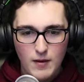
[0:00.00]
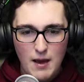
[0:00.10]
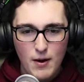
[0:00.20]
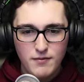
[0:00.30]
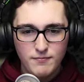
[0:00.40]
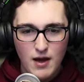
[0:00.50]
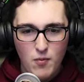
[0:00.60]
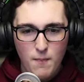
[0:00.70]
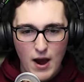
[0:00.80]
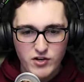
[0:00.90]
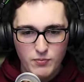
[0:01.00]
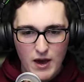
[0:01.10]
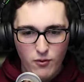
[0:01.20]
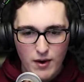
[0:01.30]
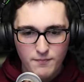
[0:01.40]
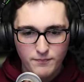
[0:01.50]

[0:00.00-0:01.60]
Hey, bud. I'm right behind you, by the way.